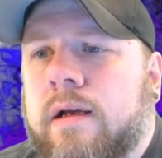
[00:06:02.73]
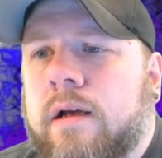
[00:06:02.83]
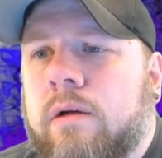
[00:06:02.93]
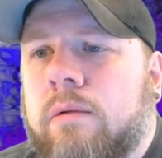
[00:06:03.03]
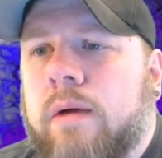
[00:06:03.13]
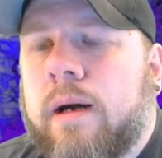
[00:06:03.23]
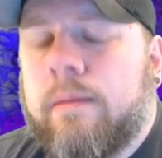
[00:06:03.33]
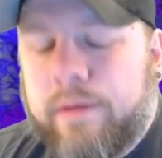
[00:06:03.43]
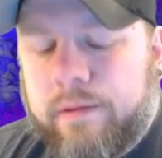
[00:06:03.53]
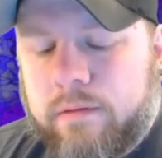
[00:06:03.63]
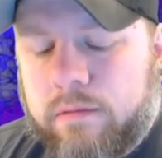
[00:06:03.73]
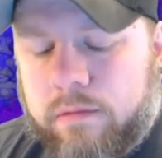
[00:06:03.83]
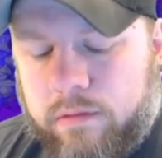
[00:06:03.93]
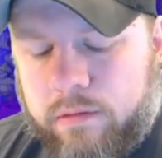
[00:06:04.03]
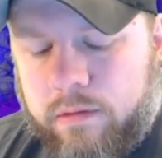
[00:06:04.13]
and go, Robbie,
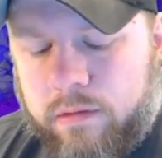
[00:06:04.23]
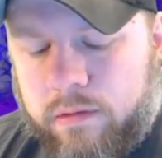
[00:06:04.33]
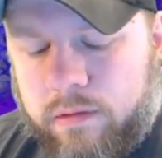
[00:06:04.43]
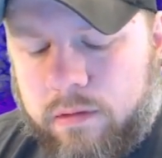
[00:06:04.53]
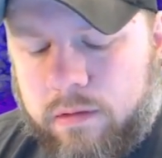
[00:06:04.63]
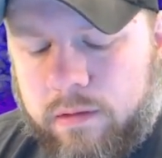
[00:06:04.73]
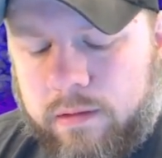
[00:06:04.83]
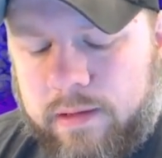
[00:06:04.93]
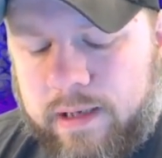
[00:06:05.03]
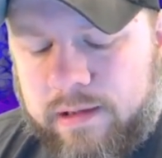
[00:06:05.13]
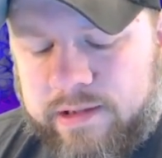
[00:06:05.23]
that